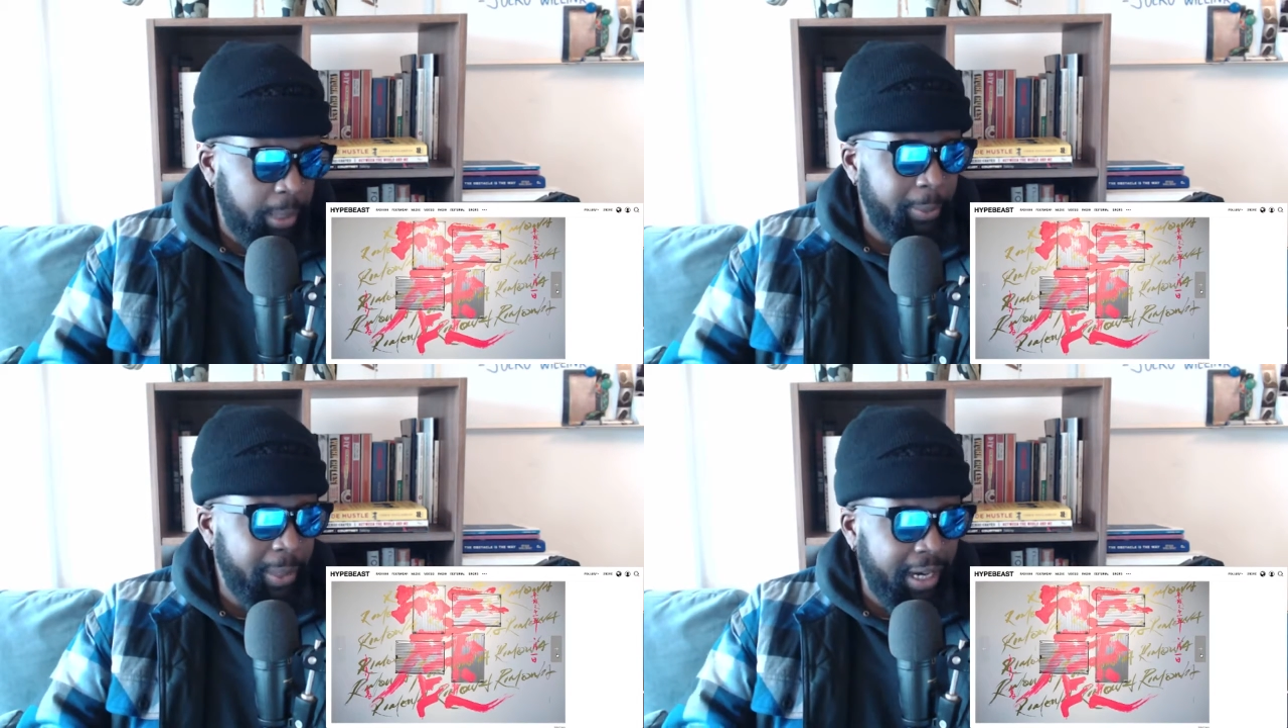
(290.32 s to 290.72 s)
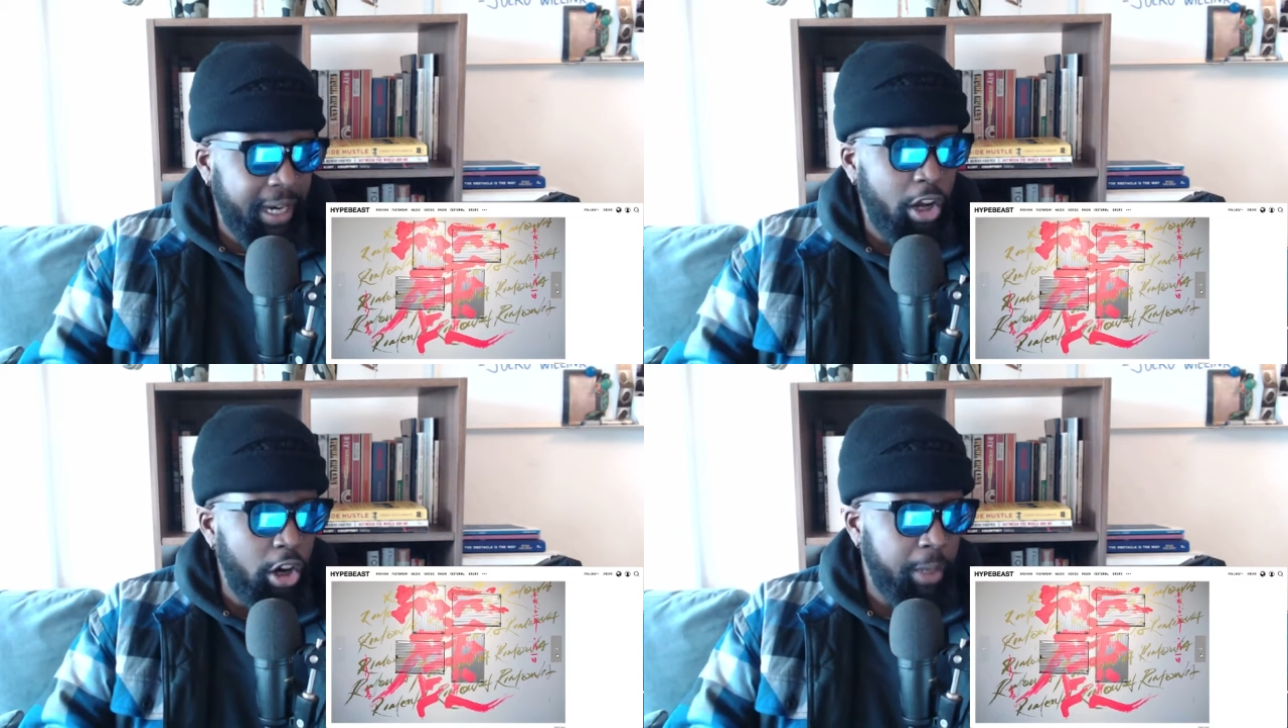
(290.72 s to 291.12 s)
up that kind
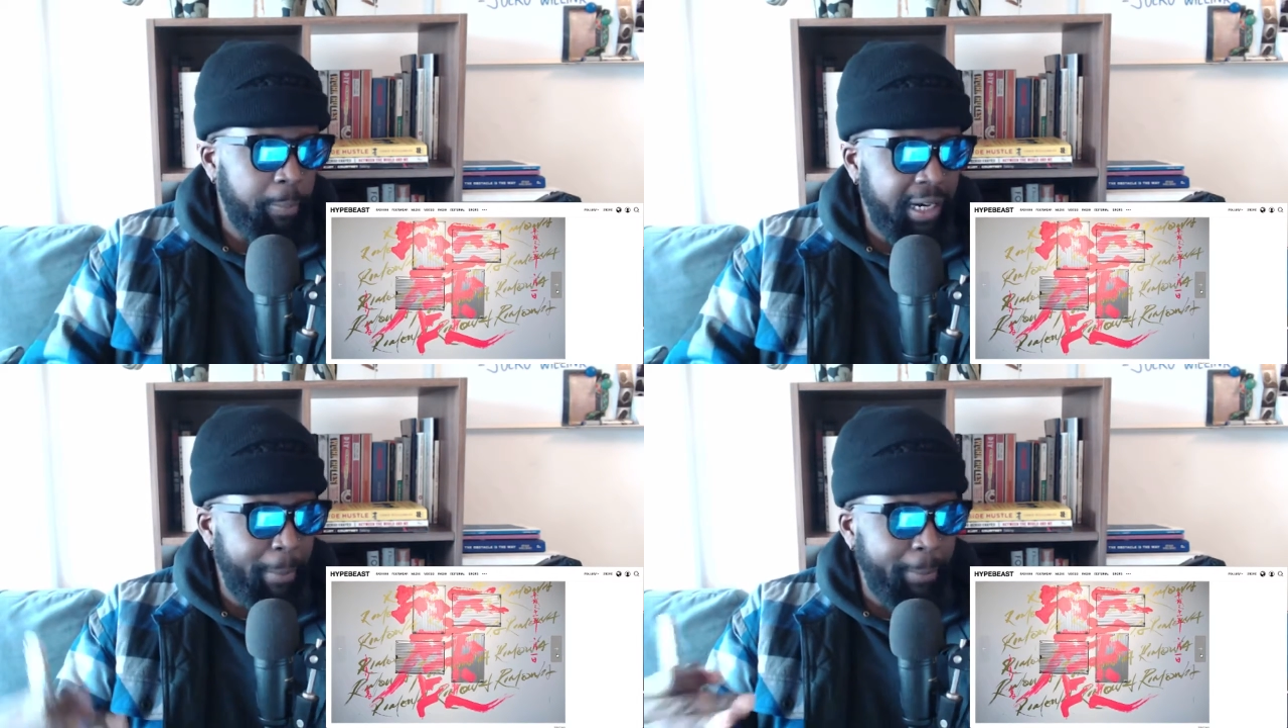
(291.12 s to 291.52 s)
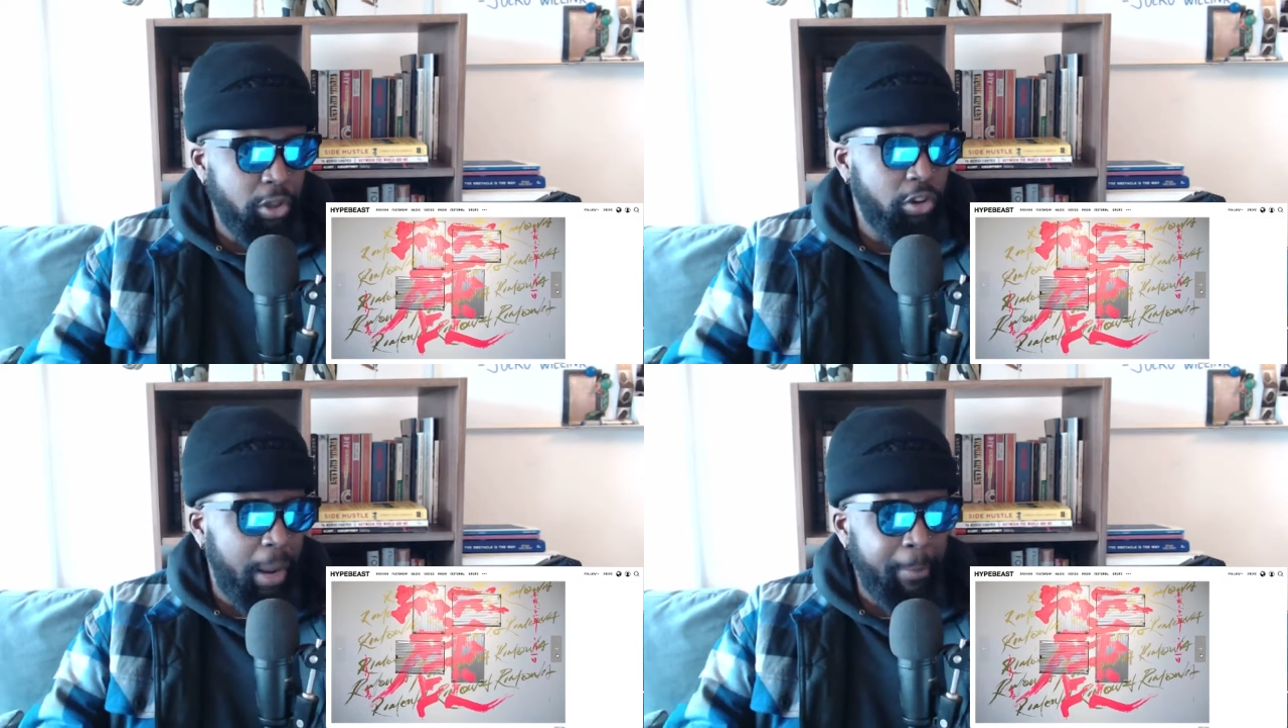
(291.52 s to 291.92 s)
of occupying that middle
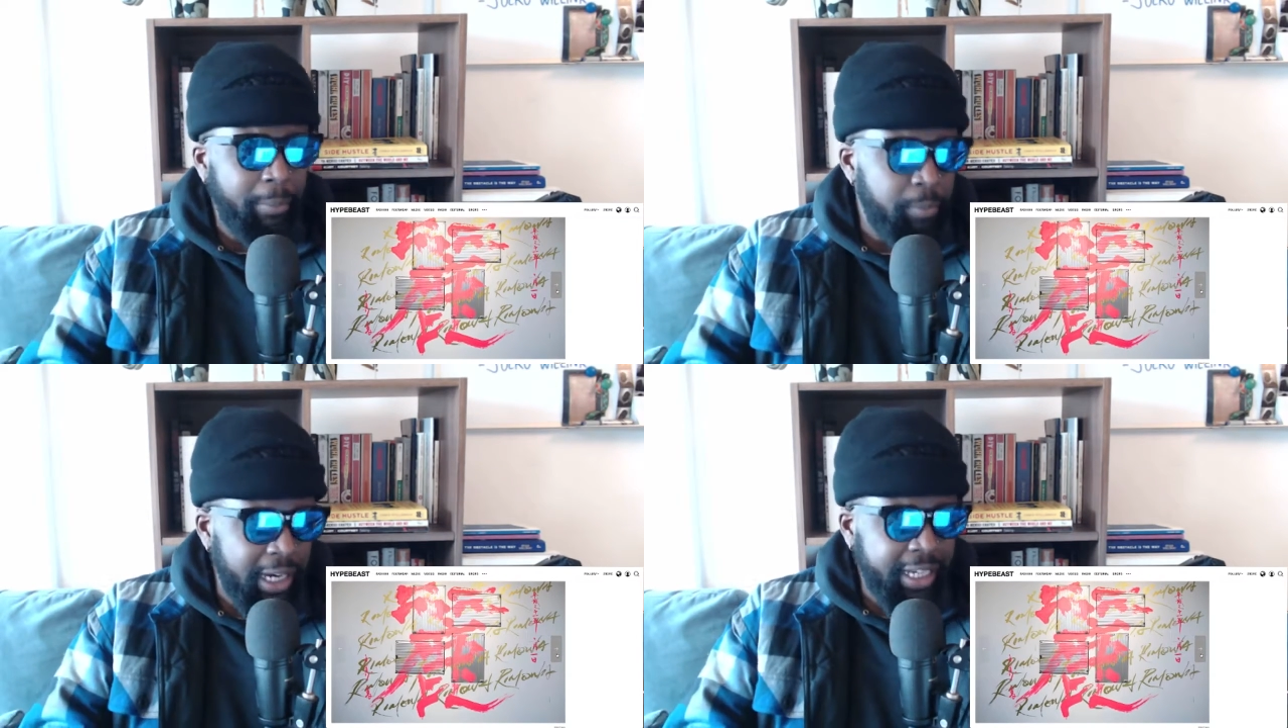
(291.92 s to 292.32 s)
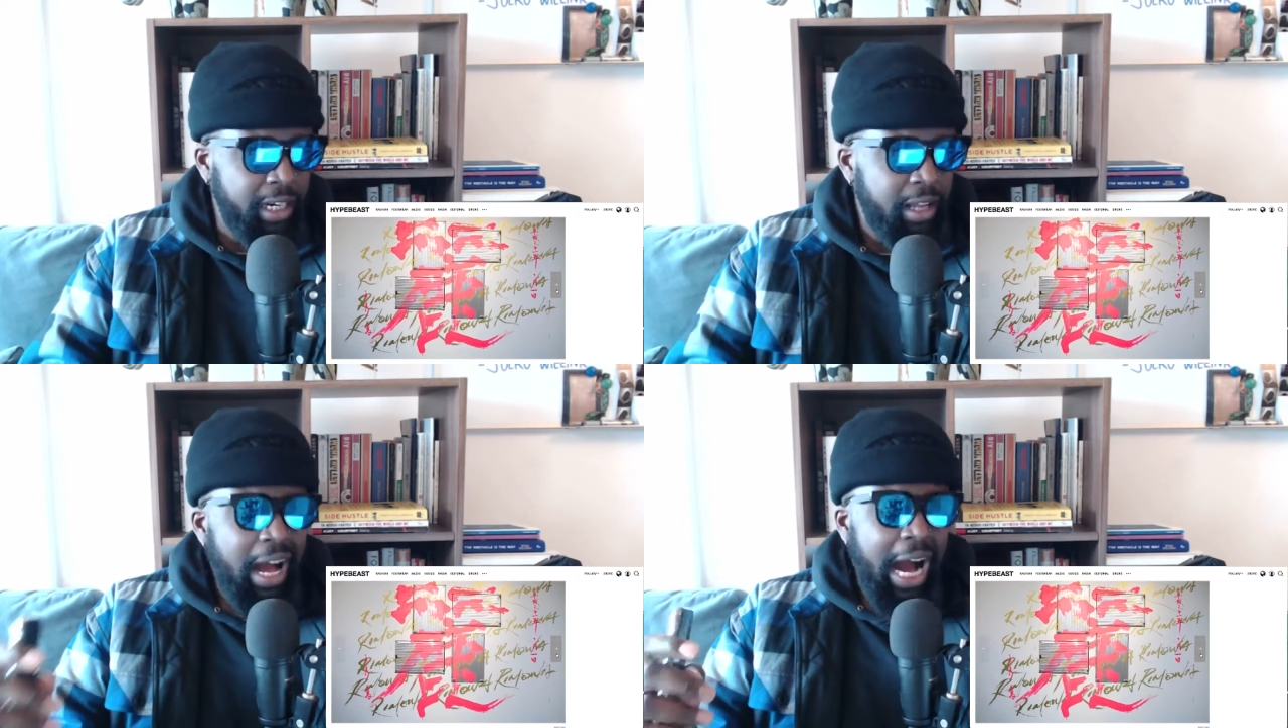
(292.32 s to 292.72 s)
ground. But I'm not, again,
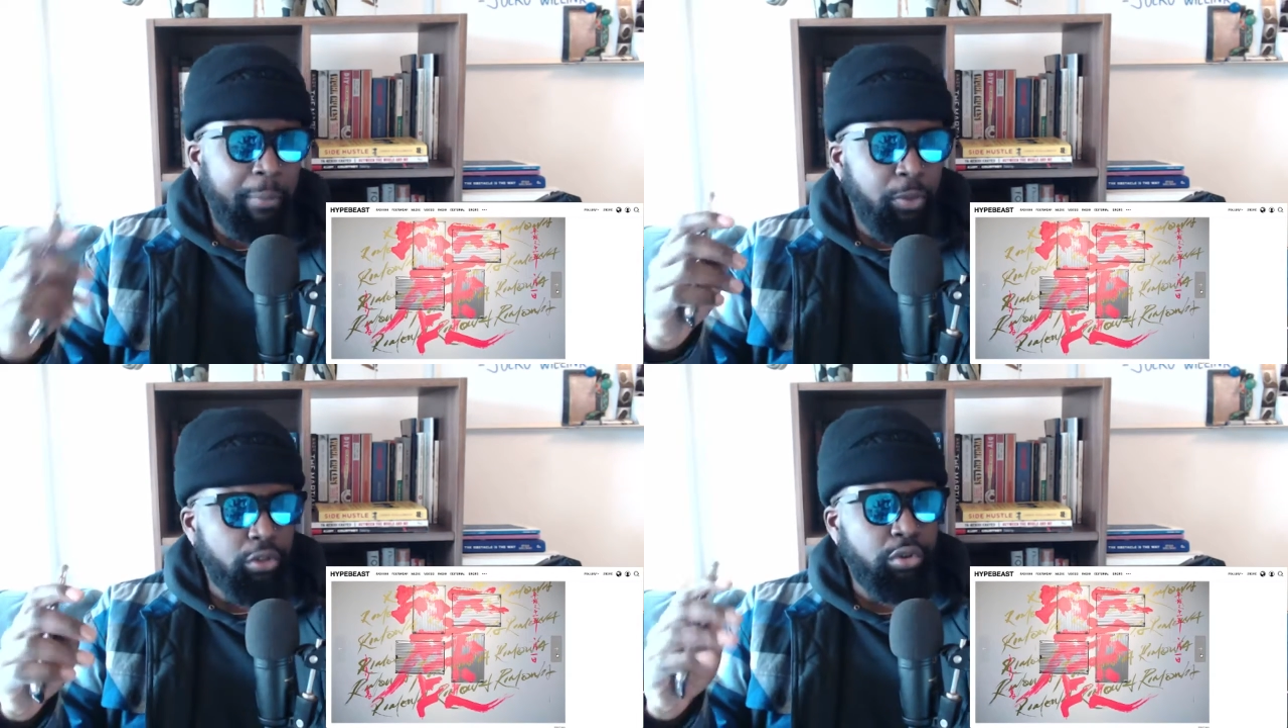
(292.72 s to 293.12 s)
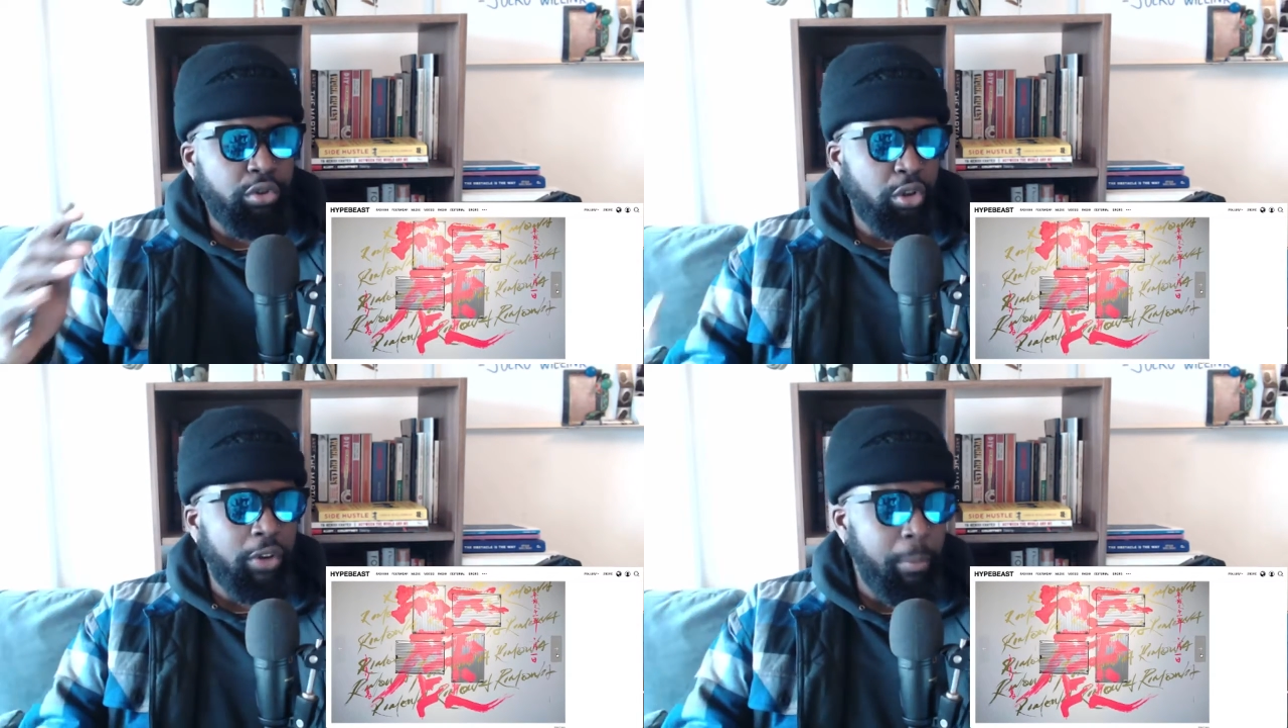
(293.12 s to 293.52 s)
I'm not too
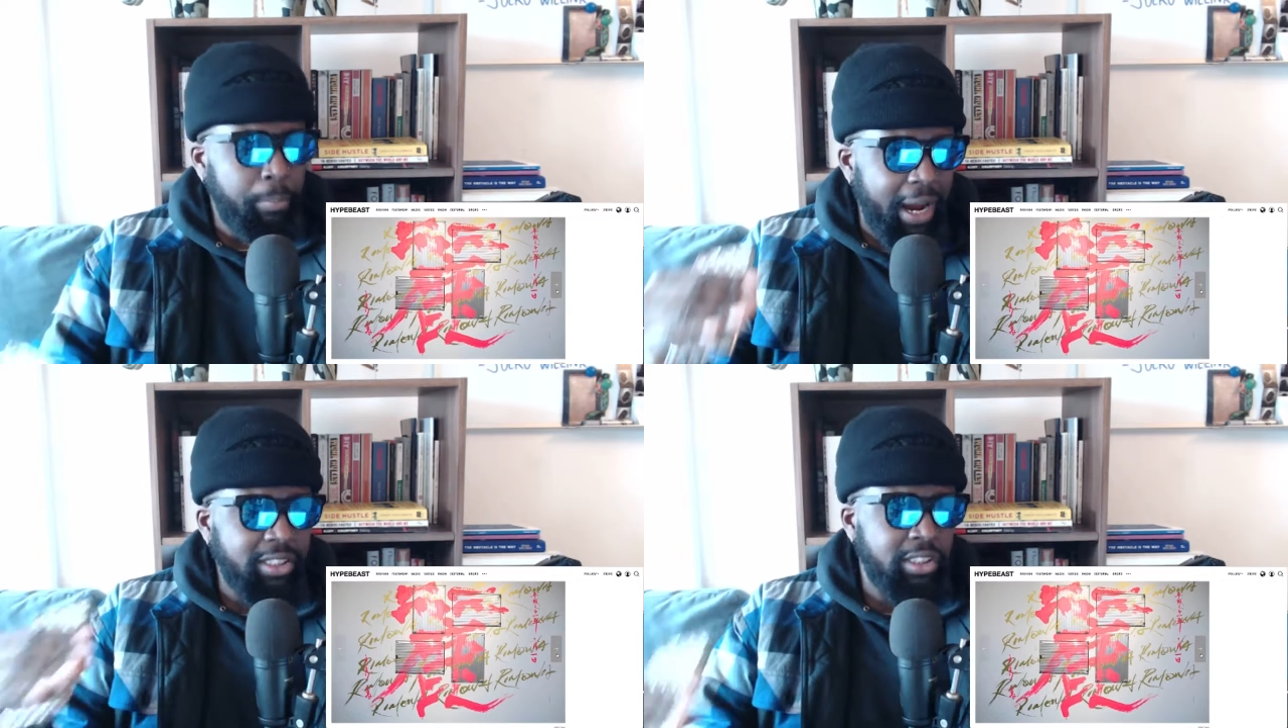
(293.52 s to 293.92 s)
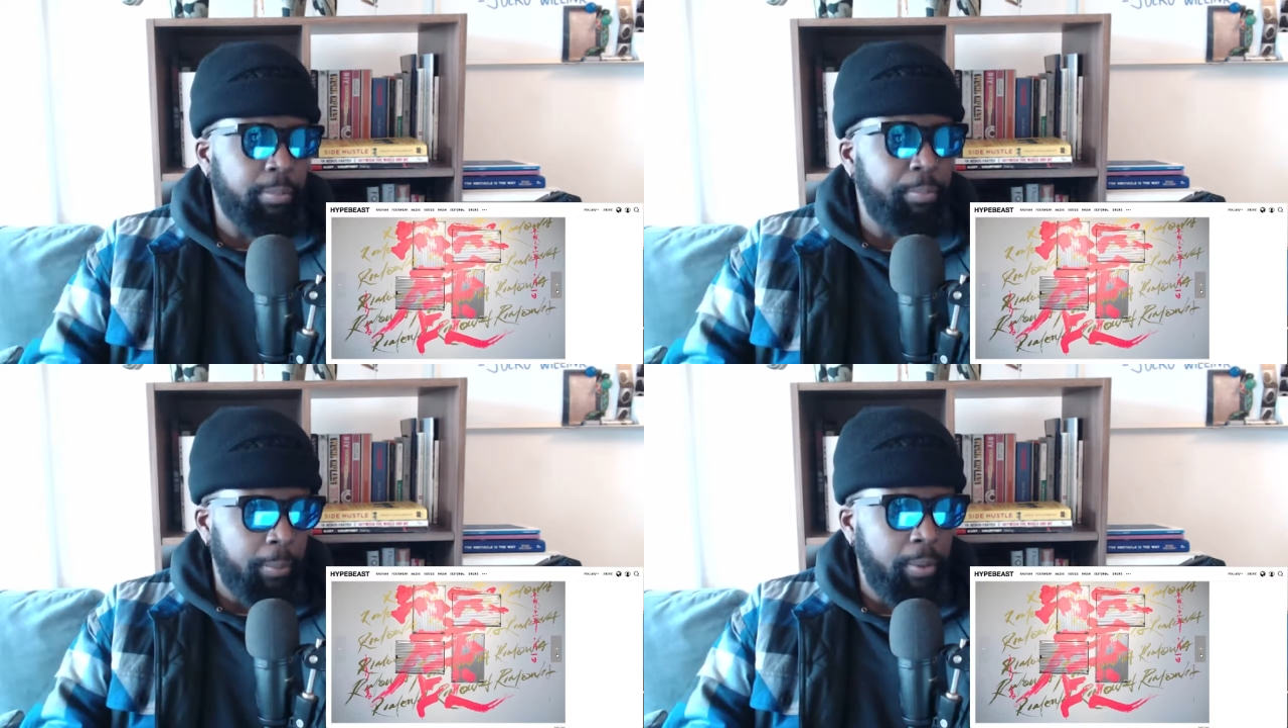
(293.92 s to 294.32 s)
sure if the price is the
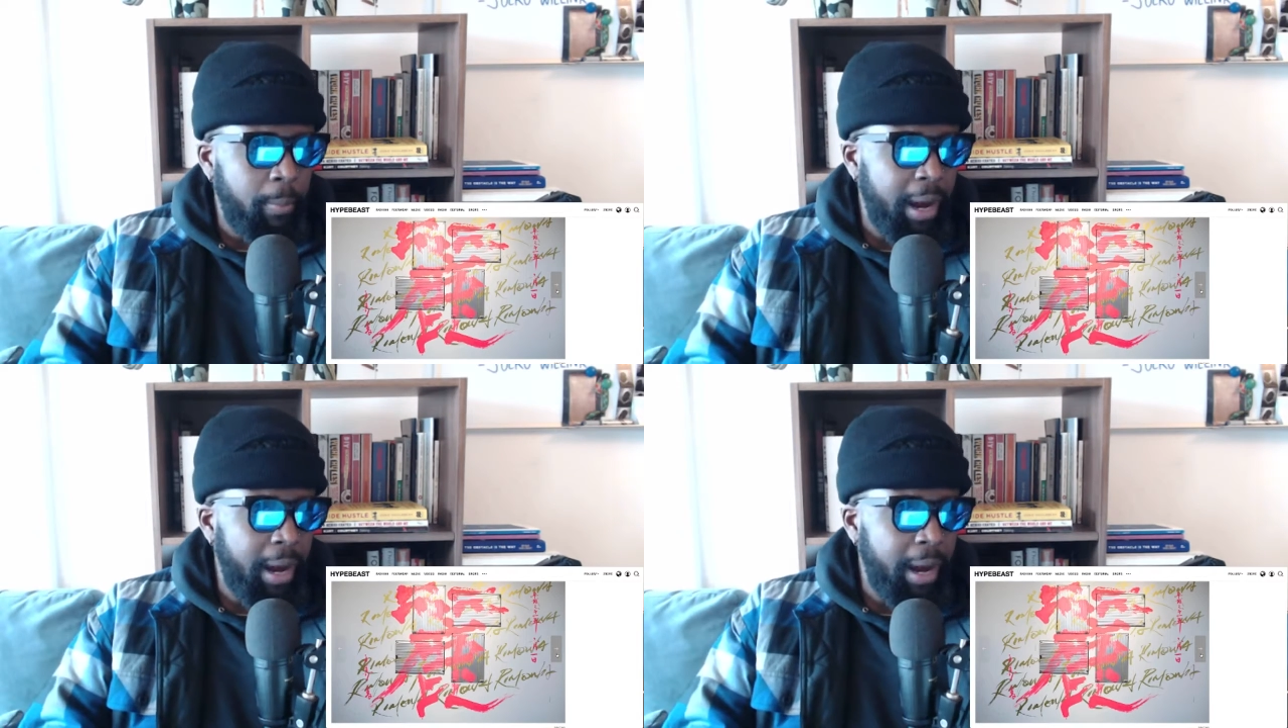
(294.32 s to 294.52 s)
problem.